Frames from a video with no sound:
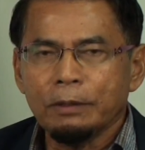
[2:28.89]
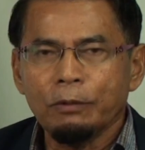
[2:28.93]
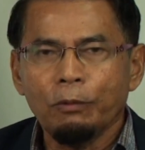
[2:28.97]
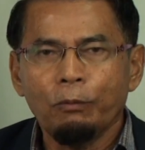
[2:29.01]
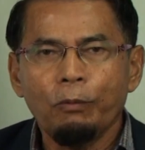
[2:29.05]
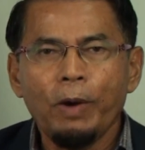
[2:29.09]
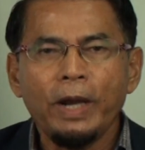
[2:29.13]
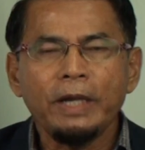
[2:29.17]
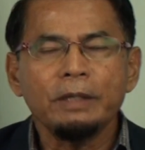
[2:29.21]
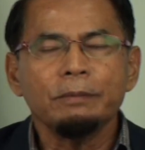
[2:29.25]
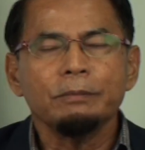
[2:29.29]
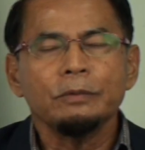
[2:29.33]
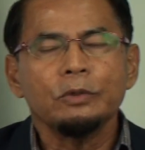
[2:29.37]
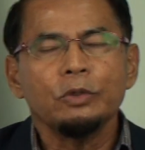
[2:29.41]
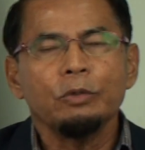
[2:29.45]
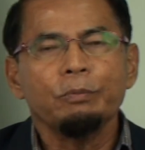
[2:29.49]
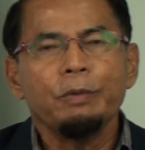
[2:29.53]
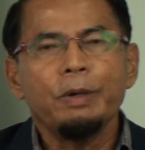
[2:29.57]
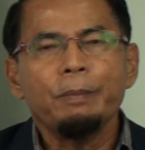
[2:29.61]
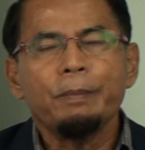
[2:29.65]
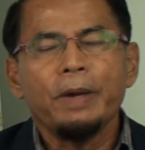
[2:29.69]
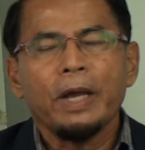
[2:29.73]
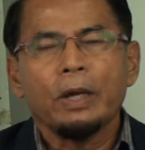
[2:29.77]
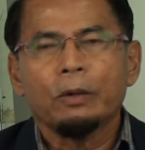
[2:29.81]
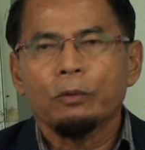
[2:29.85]
What do you
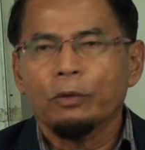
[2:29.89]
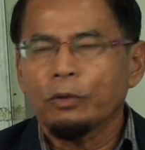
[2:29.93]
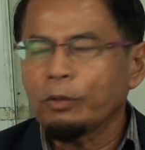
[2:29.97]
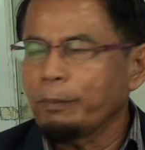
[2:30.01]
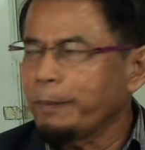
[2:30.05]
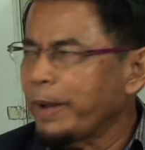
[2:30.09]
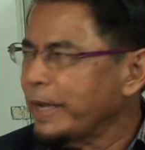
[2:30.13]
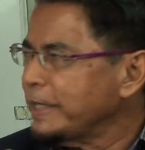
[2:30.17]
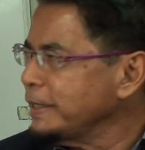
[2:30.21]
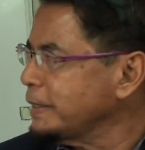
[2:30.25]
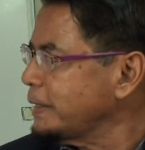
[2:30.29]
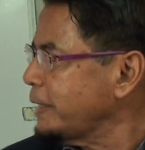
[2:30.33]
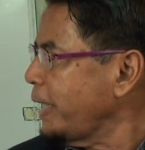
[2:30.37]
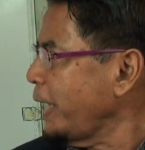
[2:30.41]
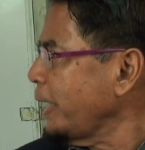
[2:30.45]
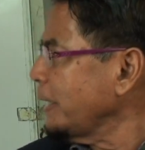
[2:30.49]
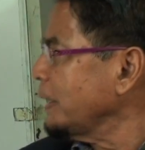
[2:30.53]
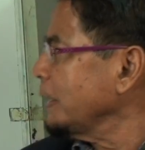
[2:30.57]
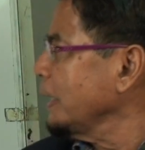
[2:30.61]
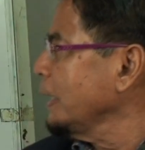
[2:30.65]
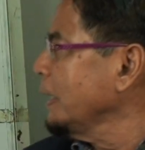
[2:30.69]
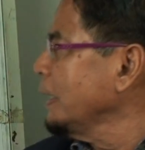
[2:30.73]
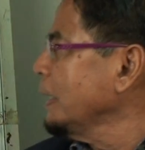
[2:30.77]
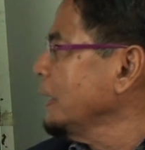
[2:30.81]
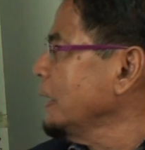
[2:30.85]
mean by growth mindset?
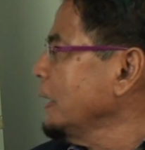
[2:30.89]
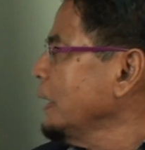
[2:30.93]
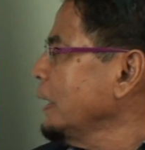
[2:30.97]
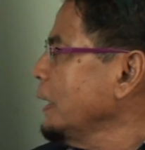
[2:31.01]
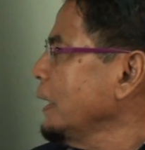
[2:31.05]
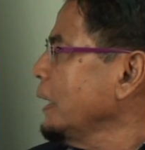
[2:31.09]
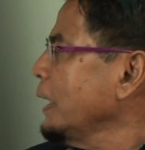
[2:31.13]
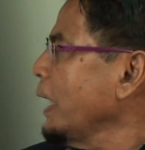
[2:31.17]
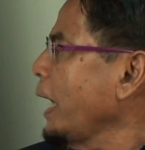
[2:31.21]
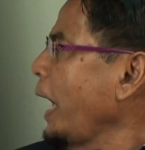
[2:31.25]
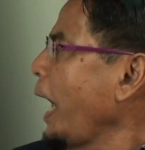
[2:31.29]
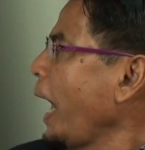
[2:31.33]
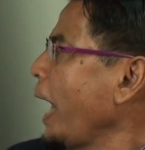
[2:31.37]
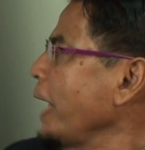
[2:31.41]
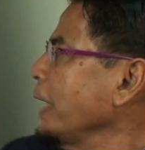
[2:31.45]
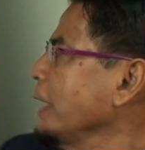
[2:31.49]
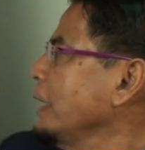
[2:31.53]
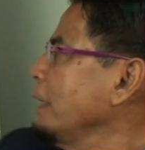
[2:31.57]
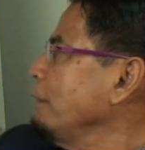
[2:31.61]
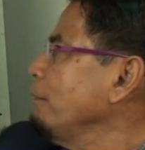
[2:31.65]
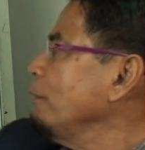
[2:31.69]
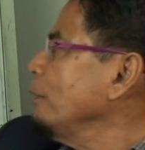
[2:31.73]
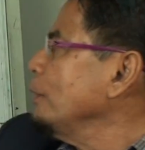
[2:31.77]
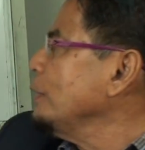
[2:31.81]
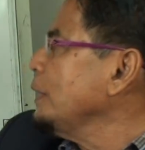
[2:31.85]
I
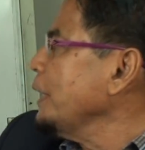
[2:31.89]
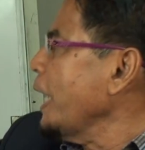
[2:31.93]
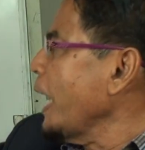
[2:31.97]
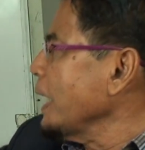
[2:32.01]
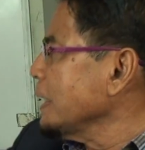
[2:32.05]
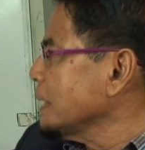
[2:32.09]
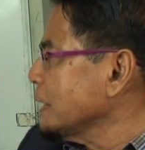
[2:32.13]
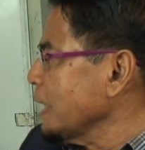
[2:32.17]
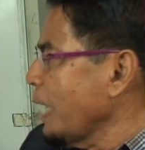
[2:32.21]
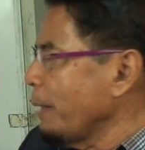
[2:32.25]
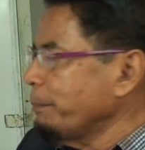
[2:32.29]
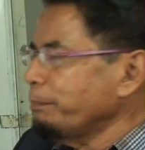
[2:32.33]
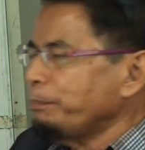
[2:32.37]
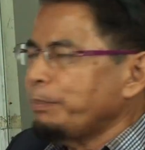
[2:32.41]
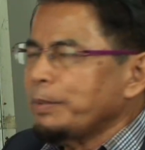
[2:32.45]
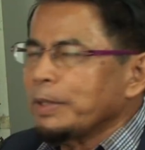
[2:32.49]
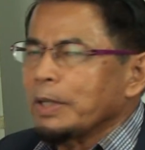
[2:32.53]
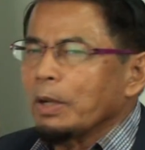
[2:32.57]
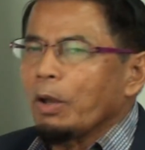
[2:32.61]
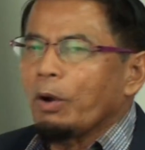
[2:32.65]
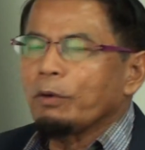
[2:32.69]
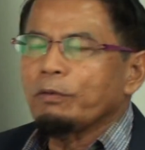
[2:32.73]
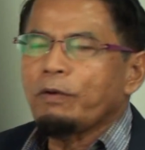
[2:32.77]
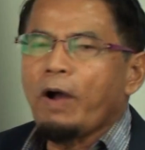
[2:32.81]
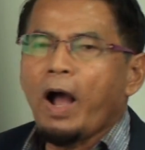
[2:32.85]
give you the example
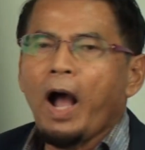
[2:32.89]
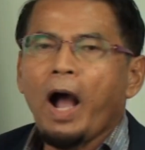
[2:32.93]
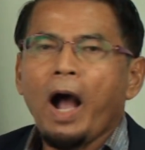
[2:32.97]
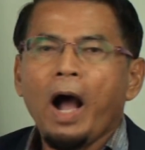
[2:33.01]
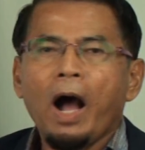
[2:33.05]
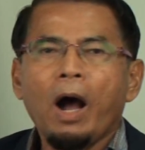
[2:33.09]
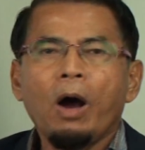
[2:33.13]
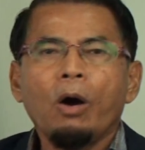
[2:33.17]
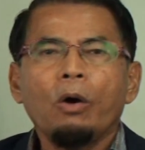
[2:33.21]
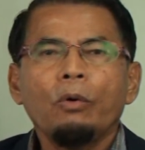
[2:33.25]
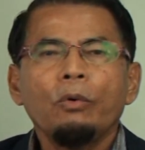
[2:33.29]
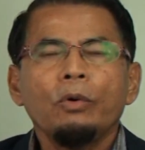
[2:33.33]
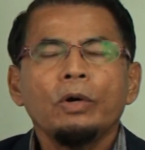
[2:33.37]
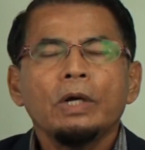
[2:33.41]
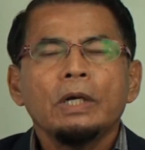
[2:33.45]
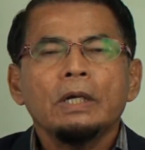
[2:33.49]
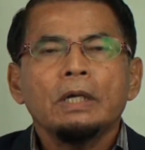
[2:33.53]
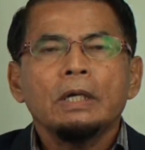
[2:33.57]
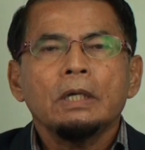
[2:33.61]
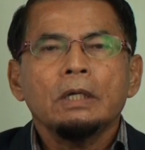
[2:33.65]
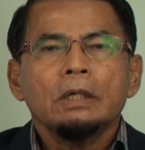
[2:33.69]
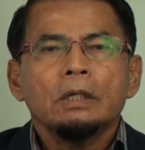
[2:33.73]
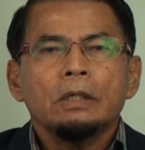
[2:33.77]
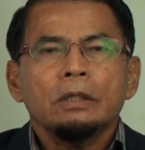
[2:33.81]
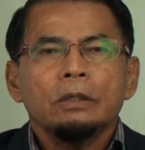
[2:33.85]
of how
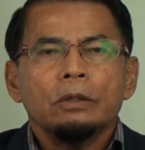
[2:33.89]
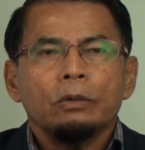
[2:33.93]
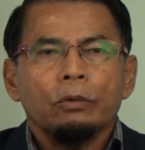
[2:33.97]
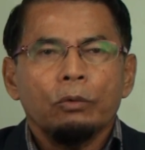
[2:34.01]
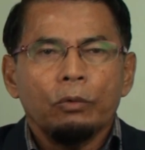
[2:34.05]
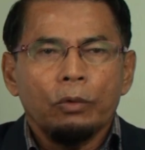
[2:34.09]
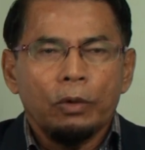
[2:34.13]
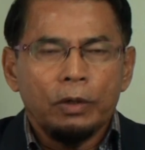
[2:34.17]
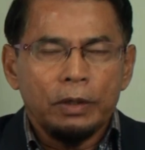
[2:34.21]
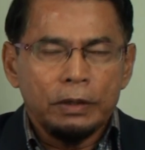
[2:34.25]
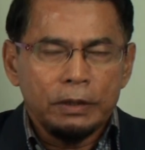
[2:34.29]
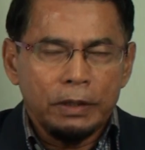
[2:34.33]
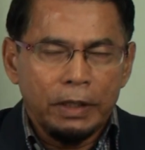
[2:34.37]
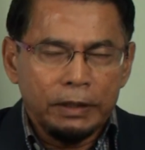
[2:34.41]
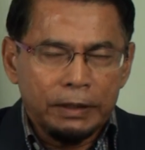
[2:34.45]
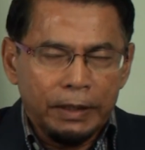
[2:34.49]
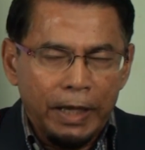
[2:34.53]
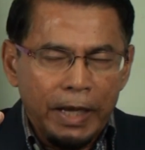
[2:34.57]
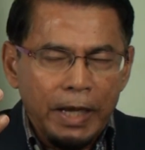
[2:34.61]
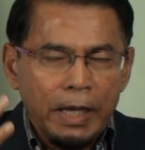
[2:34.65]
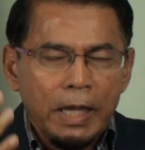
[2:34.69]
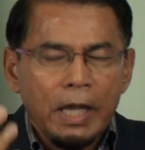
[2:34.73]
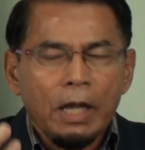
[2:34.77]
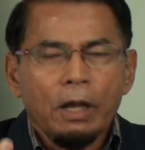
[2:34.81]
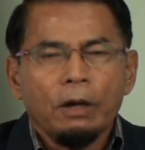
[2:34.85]
the
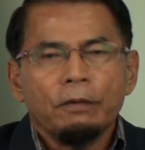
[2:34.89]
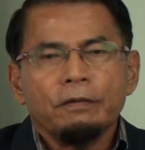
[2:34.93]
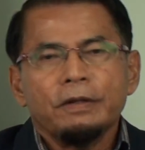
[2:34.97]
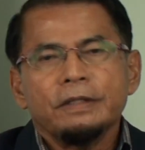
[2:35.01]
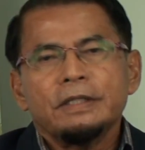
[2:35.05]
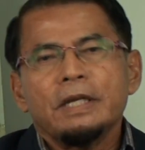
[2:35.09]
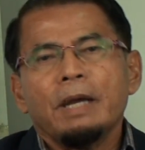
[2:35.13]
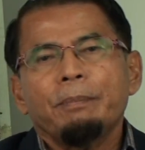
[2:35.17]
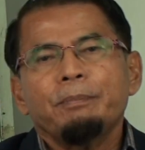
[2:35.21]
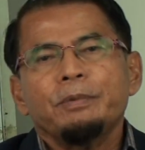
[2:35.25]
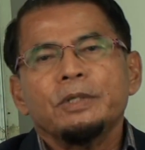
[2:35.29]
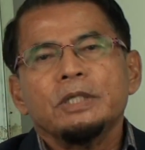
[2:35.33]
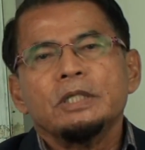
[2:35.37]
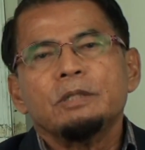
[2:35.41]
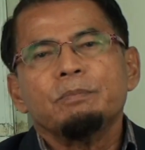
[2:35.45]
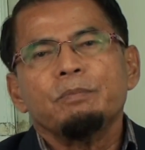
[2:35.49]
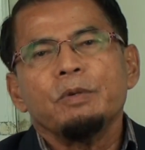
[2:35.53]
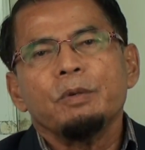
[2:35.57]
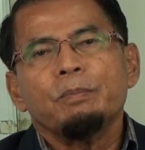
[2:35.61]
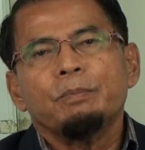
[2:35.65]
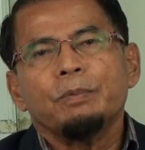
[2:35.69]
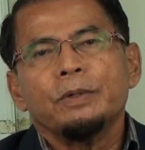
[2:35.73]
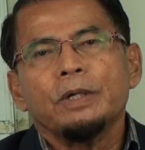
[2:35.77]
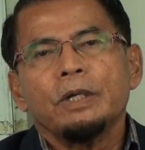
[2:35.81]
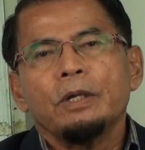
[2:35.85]
thinking of the Japanese
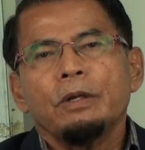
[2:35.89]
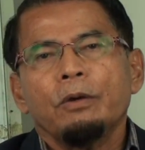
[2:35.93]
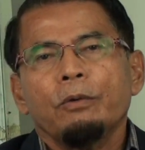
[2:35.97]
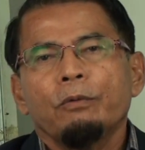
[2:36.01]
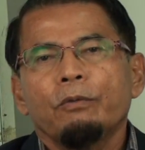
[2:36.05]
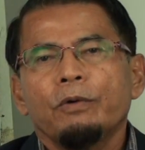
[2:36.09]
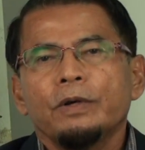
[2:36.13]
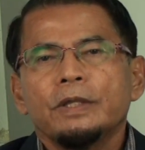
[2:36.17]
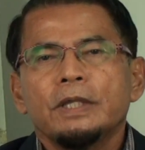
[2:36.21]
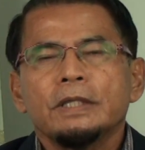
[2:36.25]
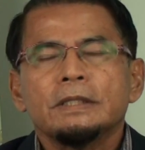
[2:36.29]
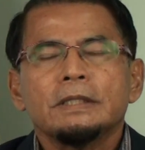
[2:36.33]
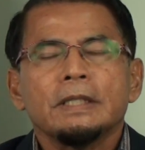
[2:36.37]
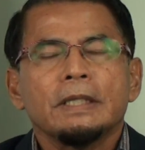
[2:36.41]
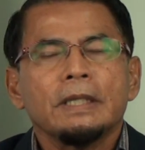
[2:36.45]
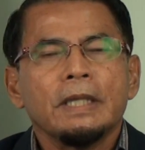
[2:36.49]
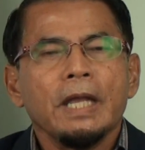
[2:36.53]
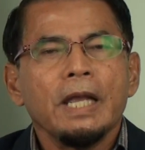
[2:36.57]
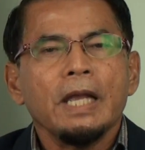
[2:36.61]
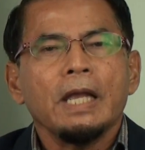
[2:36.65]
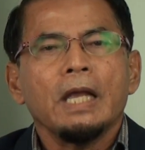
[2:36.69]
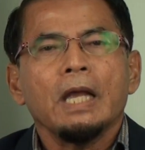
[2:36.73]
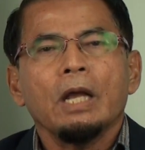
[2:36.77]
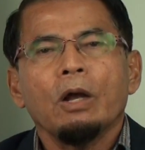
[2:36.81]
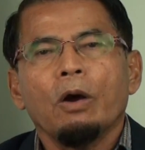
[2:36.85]
people versus the
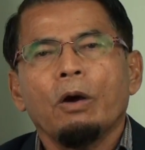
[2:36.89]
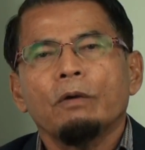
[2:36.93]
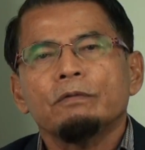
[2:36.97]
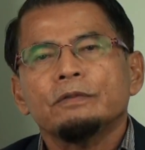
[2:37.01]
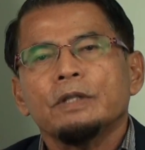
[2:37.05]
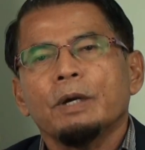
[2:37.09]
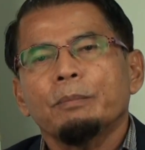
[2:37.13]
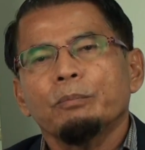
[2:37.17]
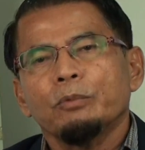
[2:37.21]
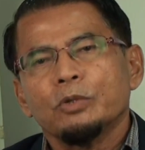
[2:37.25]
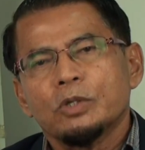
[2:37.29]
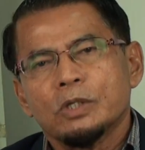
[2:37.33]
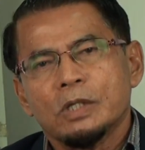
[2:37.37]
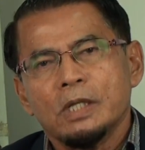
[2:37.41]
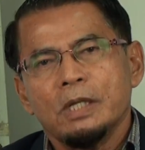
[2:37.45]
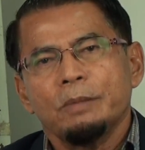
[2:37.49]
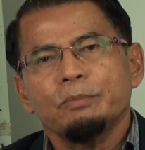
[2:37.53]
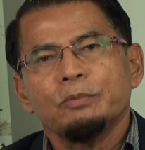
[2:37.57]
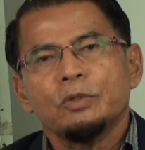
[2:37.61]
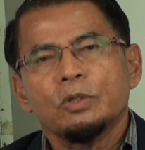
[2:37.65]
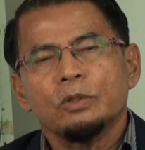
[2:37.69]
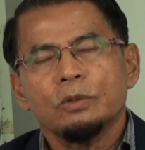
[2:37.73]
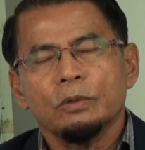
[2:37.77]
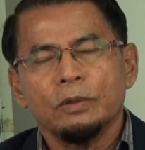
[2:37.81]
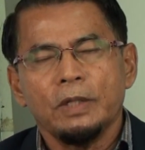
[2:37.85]
thinking of the
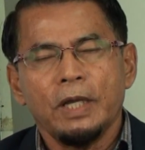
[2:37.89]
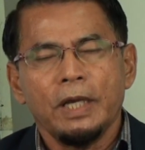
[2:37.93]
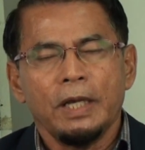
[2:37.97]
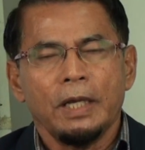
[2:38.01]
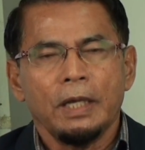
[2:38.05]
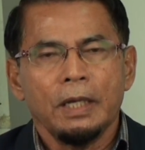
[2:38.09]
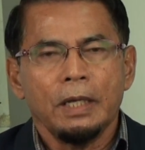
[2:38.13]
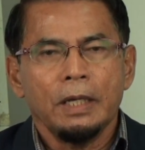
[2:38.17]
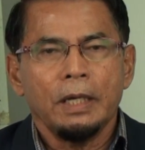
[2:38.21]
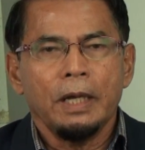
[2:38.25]
Muslims today.